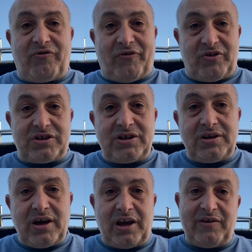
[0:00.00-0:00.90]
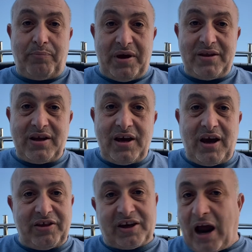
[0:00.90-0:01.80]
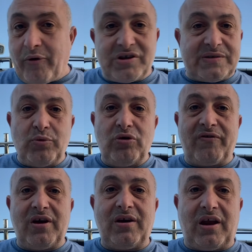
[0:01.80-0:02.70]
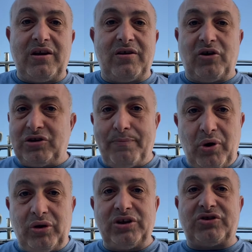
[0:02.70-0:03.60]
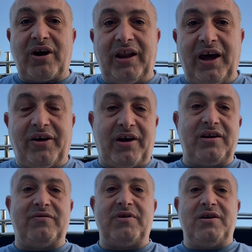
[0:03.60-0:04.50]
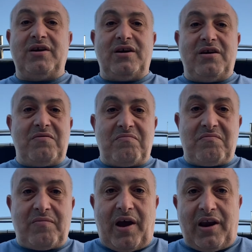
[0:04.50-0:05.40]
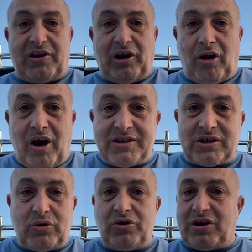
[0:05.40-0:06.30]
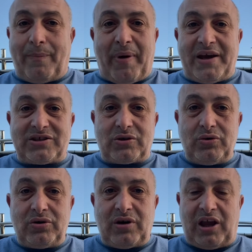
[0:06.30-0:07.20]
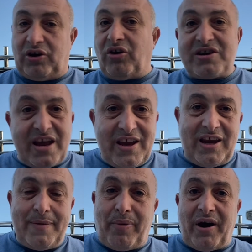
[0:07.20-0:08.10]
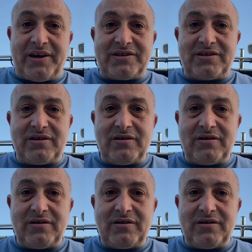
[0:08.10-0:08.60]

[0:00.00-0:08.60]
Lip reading: you're fishing and you've been there and the current's moving and you've got your burley trail out and your lines are good and your bait's good and you're not getting any bites,